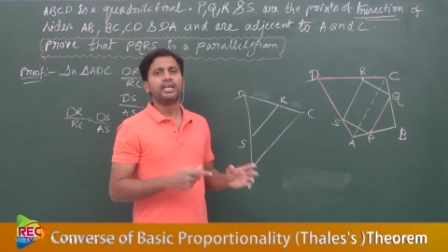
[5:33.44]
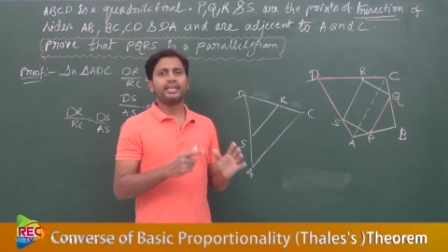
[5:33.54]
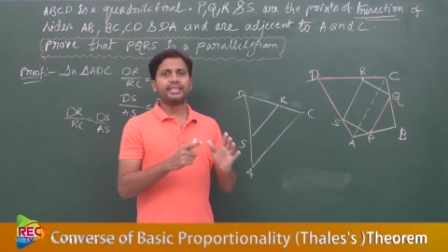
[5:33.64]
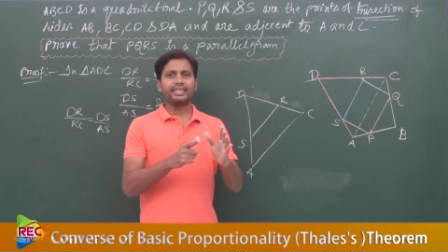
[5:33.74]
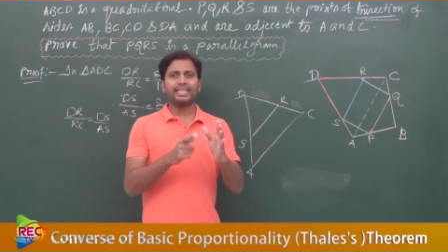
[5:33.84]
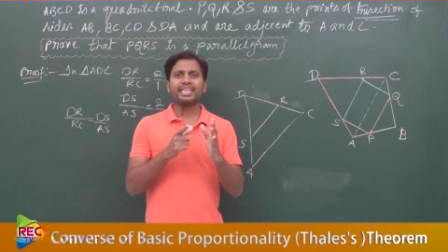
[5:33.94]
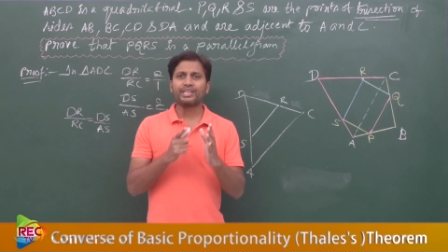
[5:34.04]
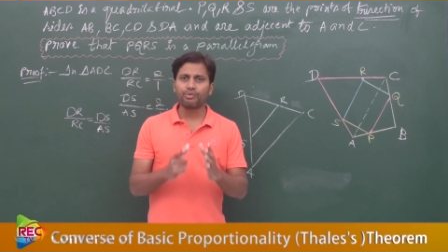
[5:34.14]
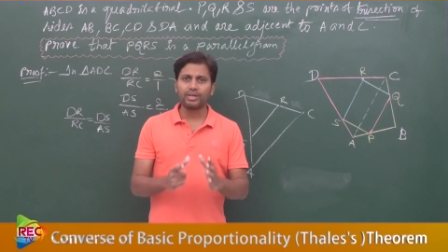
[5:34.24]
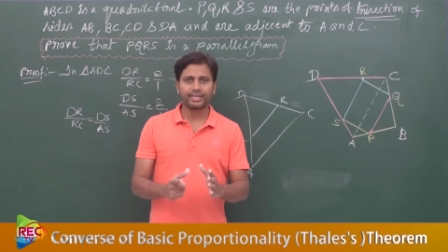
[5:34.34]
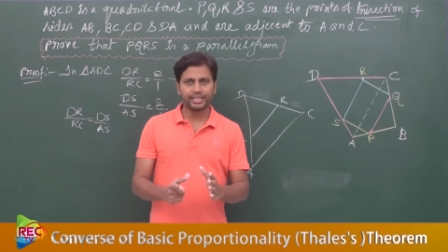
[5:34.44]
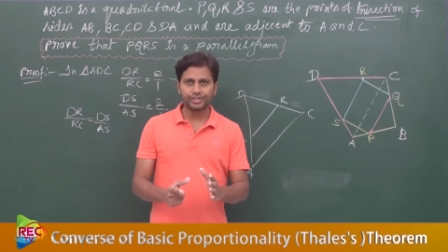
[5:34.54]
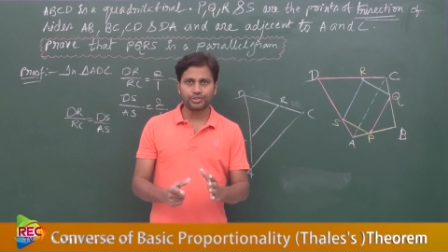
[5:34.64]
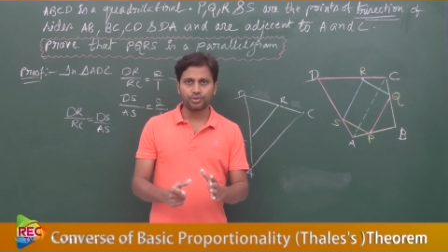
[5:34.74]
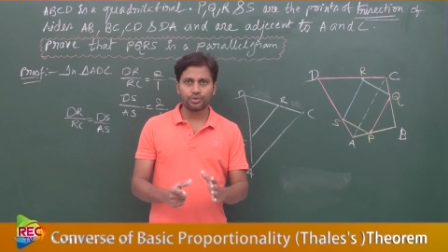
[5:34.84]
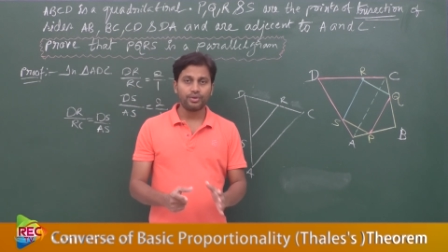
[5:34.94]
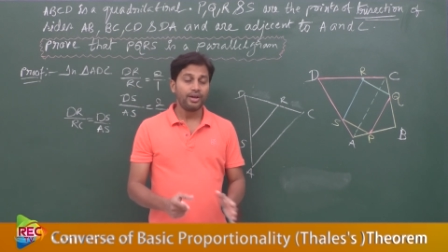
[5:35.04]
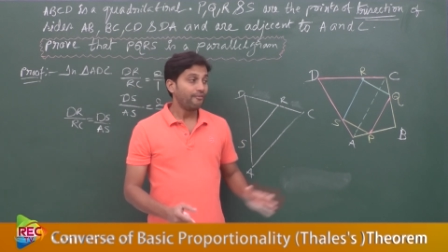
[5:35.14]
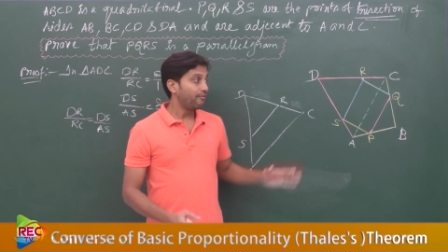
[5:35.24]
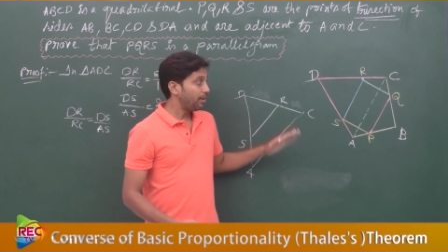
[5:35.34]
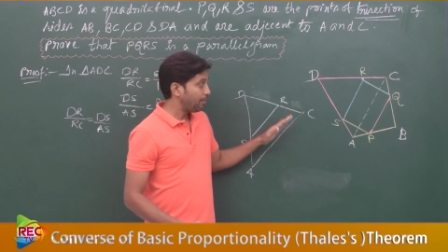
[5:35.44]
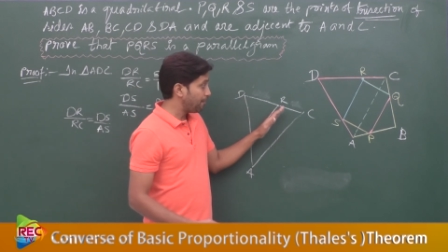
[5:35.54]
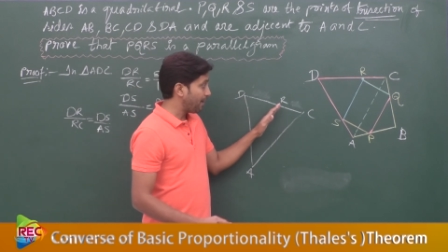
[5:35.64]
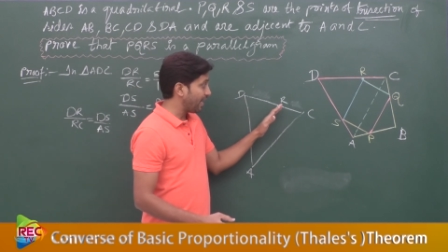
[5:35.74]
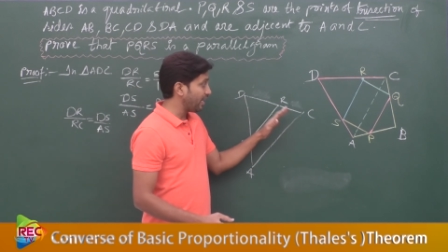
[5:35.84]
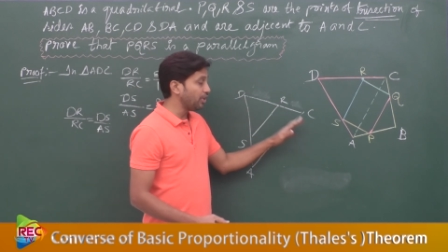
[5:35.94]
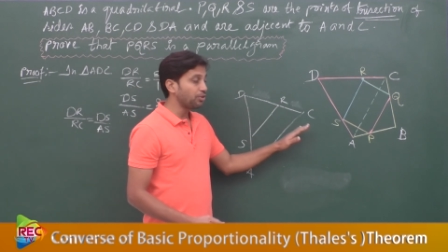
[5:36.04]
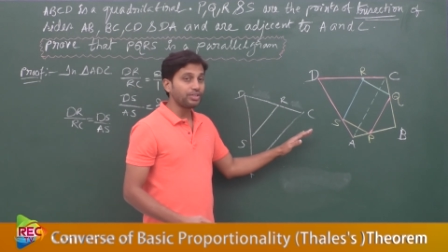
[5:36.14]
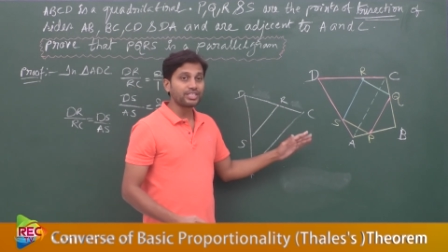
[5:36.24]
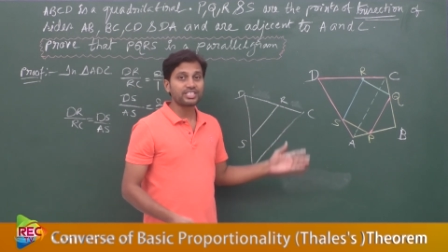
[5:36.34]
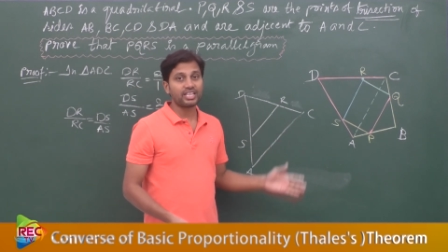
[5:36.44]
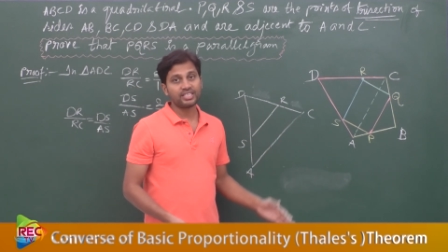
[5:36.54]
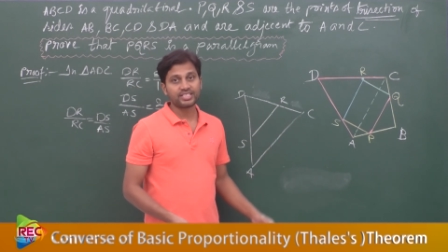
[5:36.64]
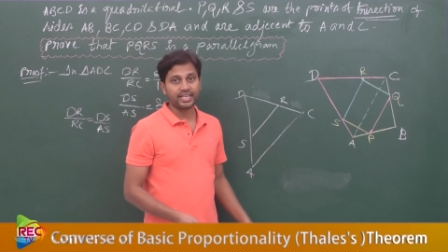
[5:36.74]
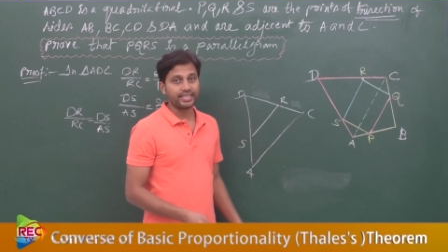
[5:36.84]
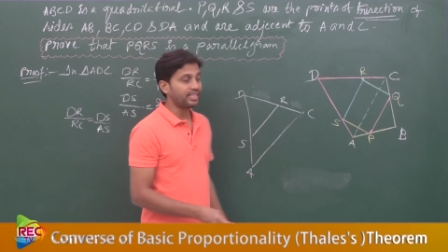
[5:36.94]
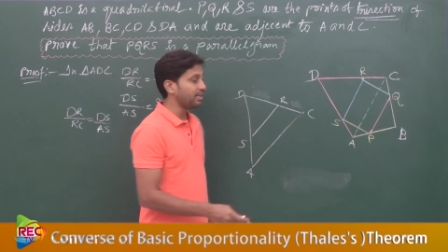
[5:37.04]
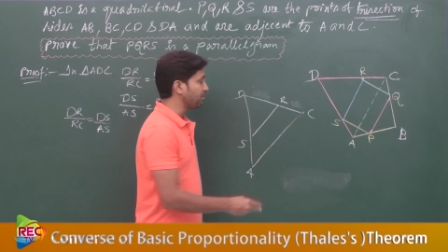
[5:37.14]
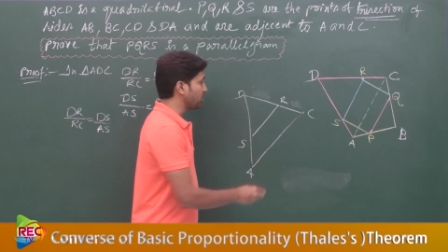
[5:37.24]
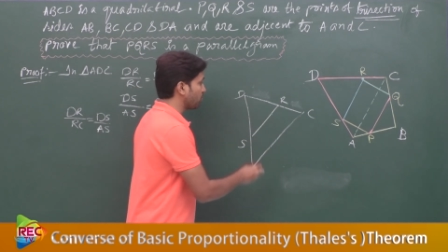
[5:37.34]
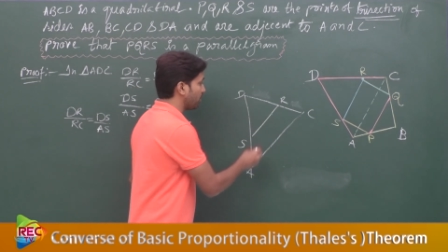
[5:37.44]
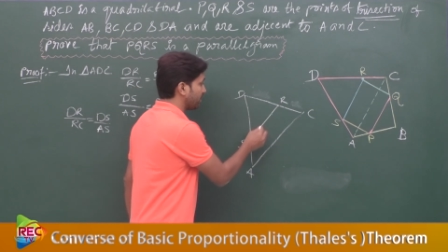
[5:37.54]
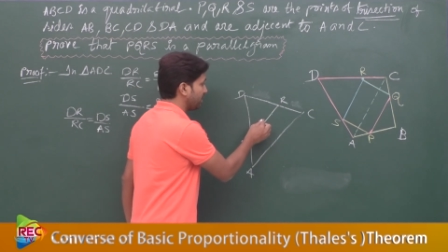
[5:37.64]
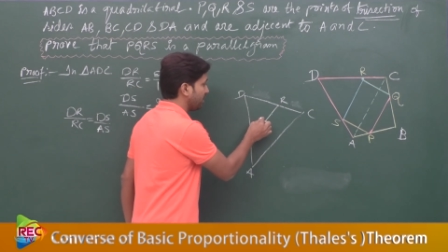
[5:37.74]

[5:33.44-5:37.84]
in equal ratio will be parallel to its third side. That means what?